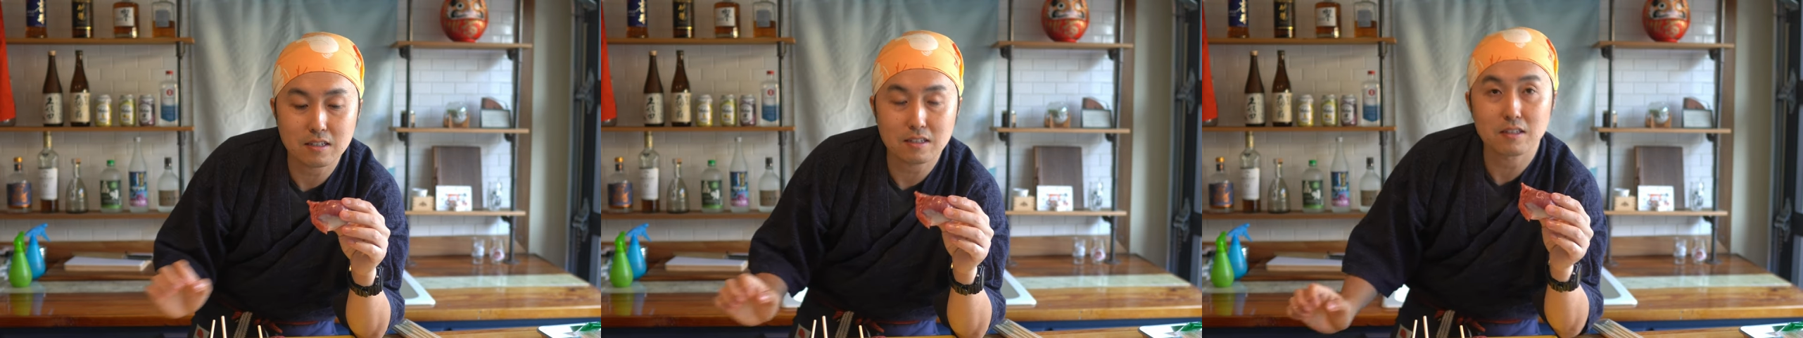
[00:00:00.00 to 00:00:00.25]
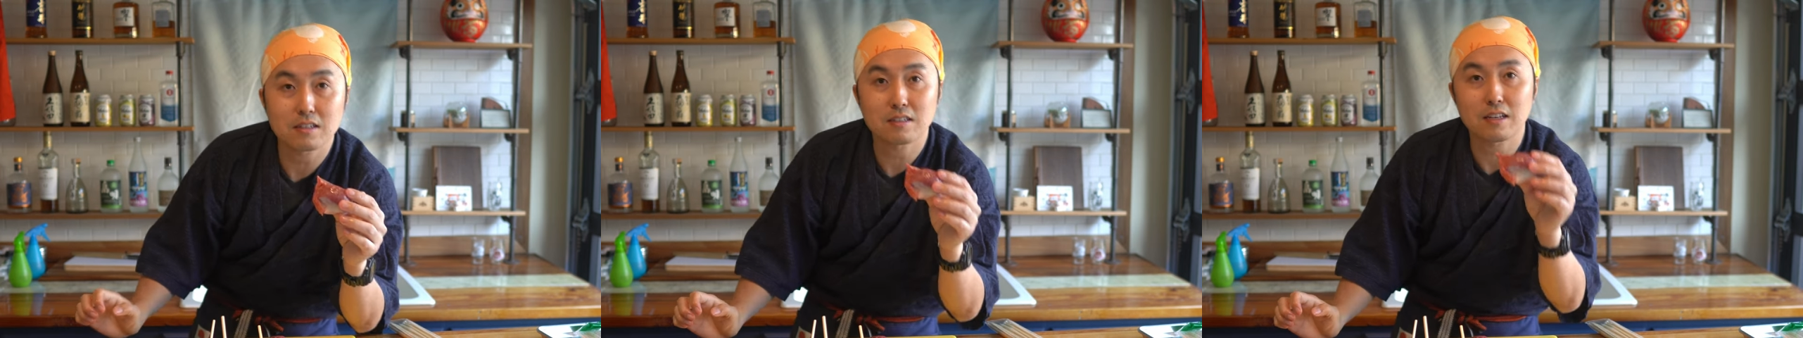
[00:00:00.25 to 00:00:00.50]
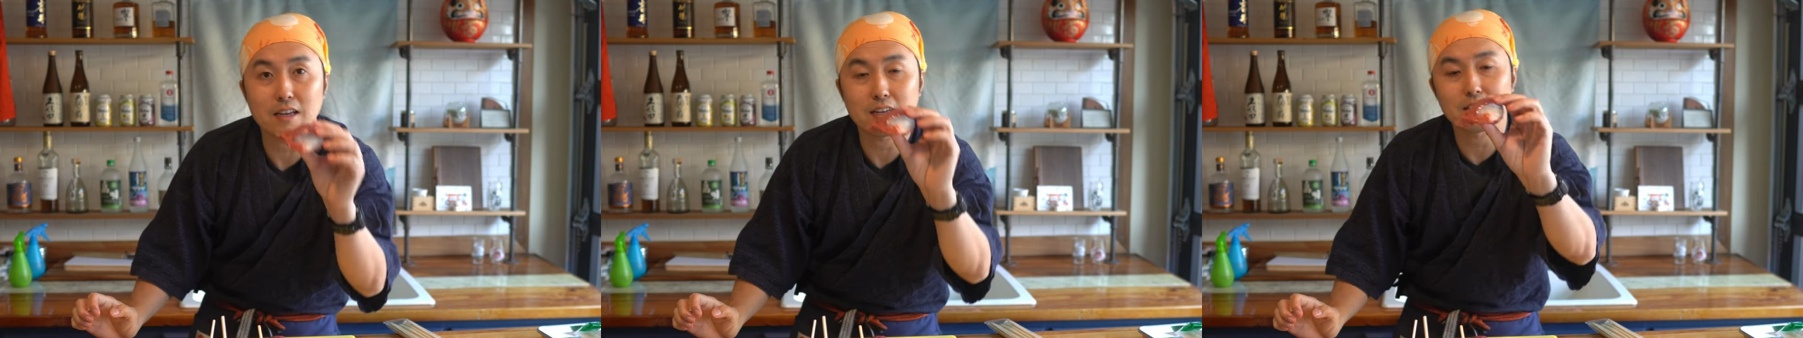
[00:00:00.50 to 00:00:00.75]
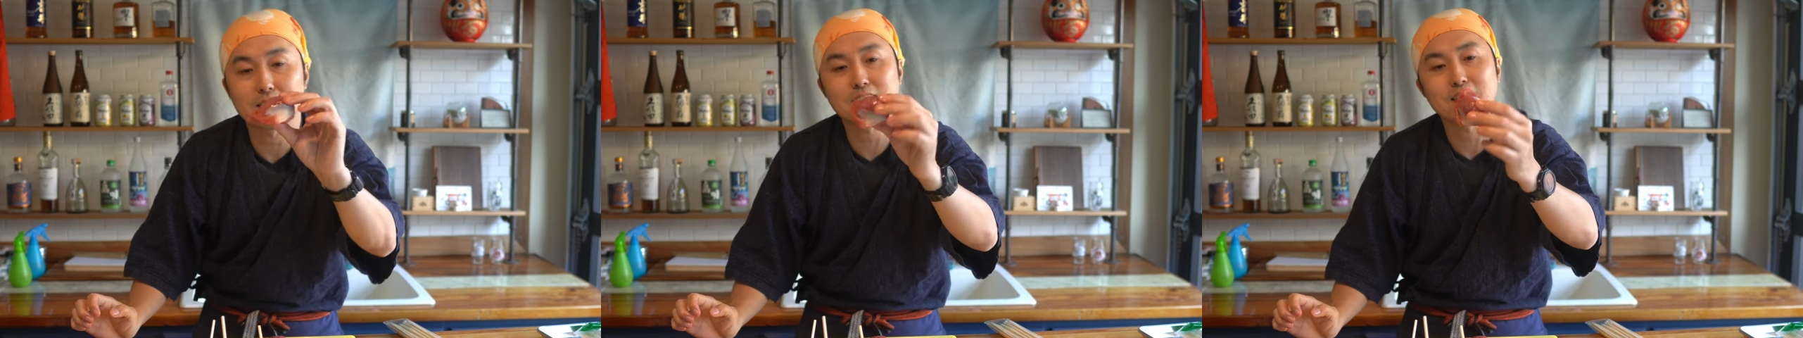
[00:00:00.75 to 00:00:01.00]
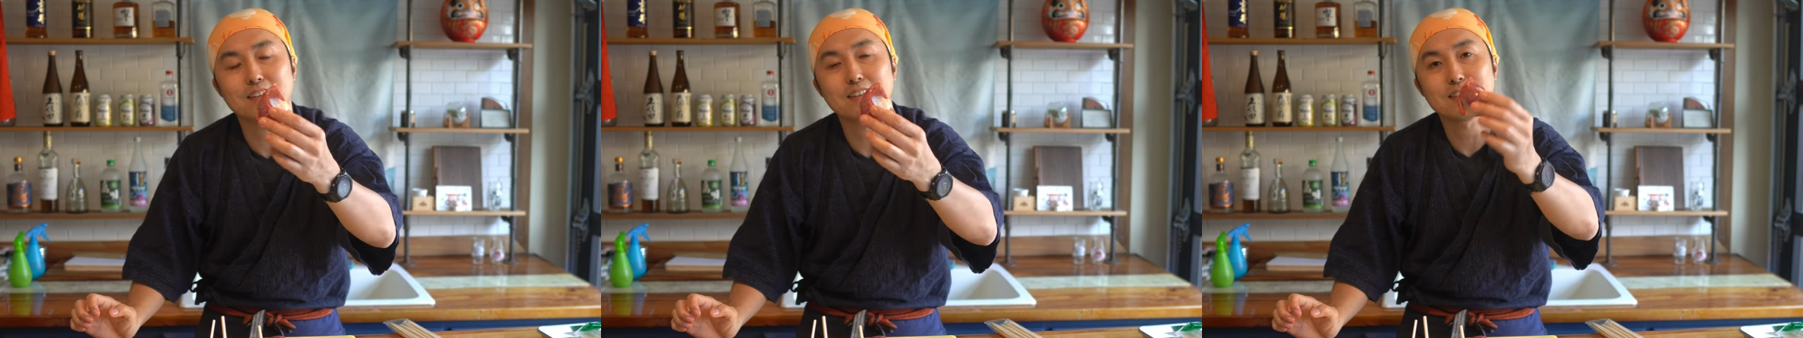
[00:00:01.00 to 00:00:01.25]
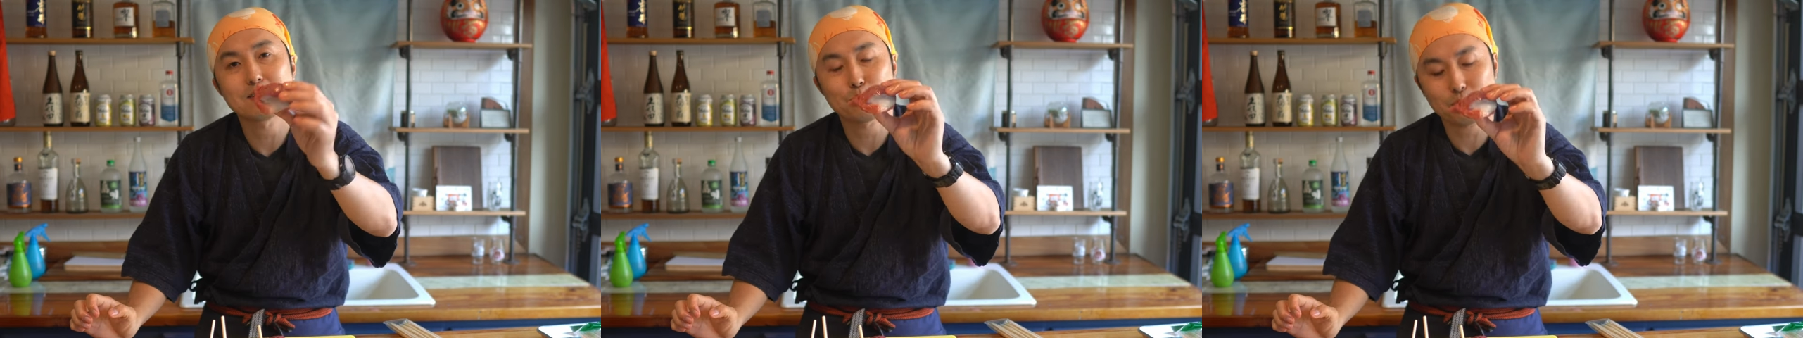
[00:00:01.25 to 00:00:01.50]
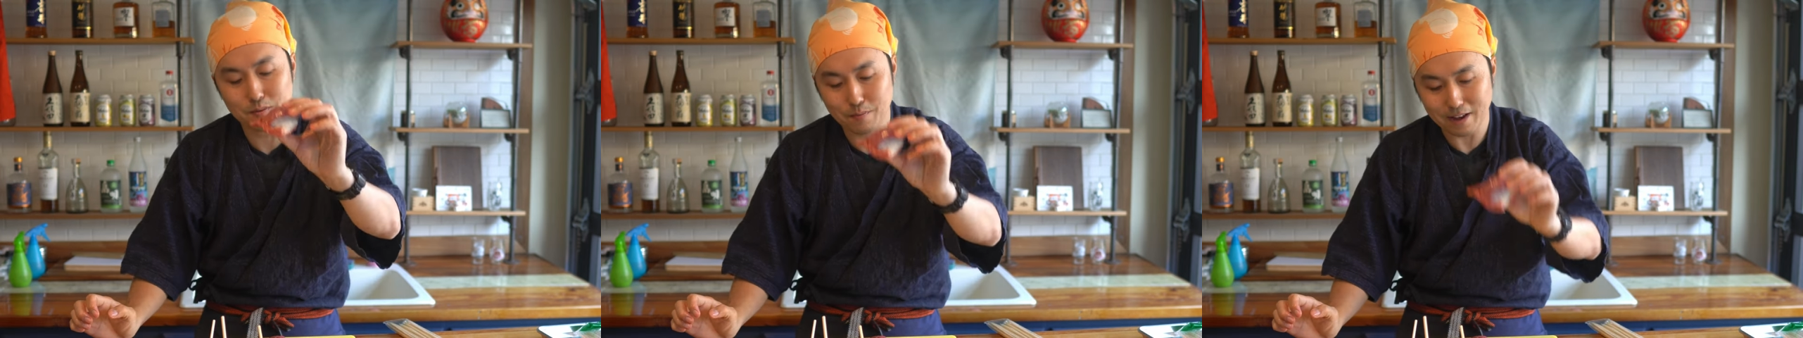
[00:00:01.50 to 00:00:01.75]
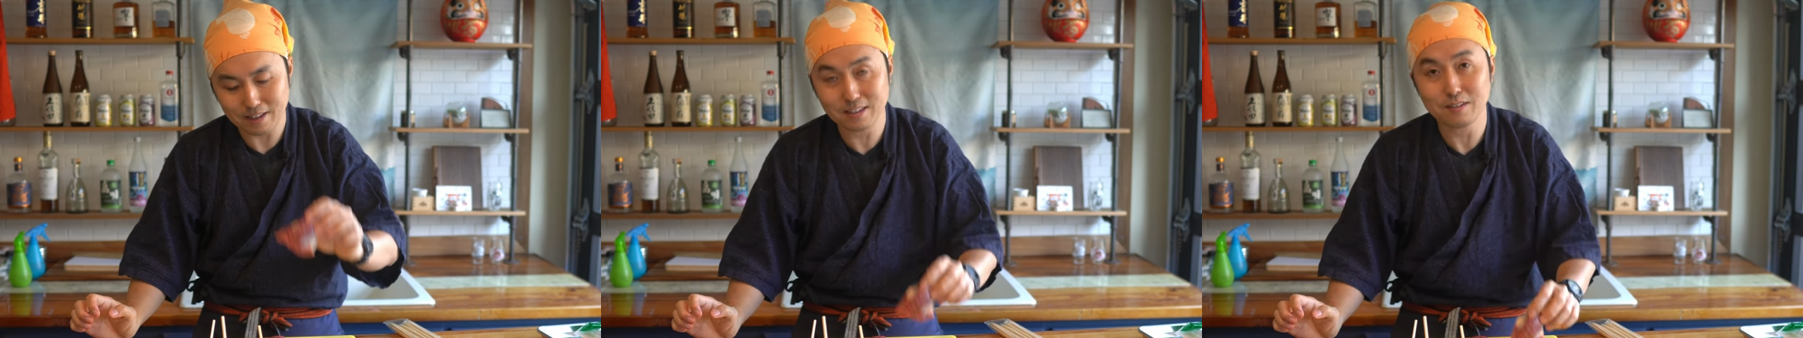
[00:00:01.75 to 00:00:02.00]
In this case, it's pretty
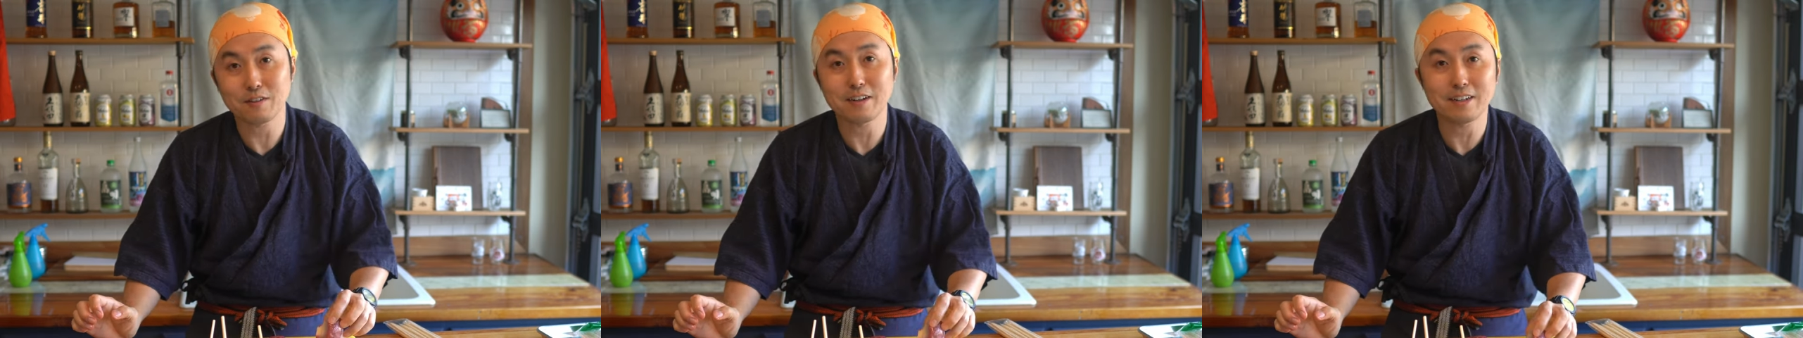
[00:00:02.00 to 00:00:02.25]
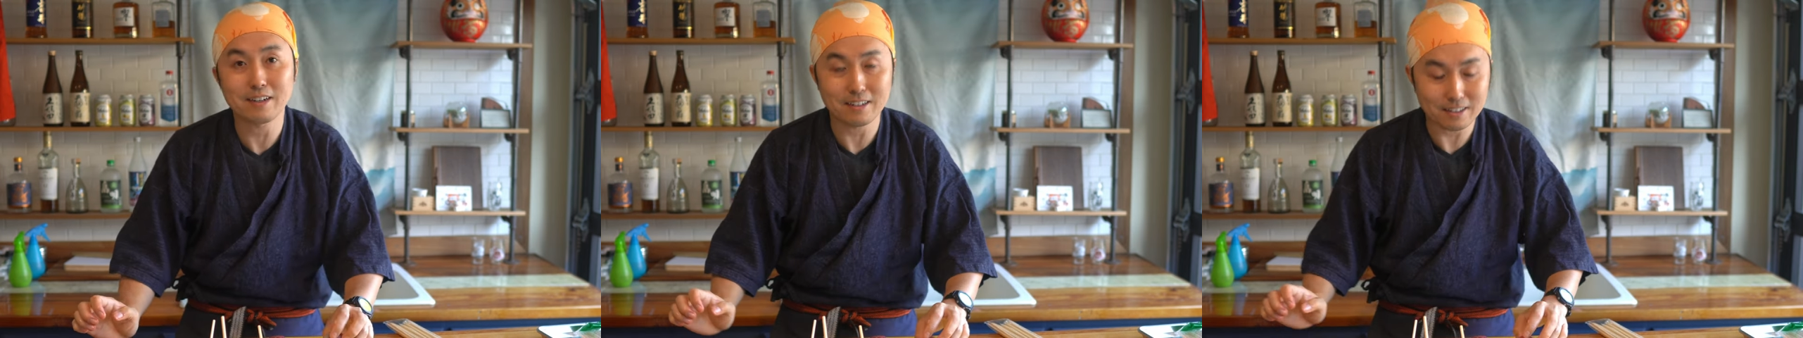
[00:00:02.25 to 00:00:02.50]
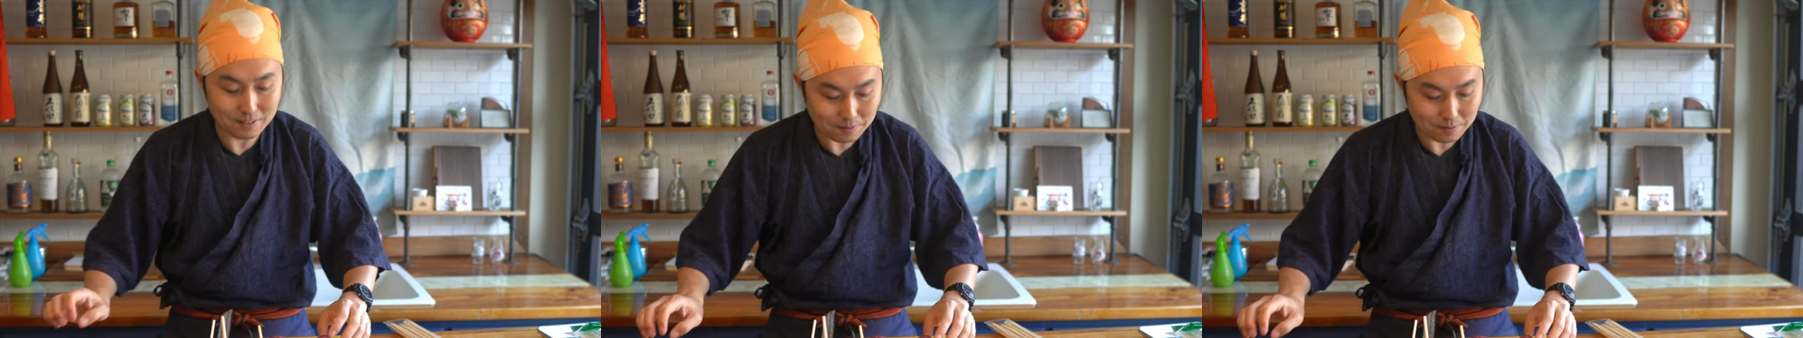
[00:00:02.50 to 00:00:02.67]
massive right here.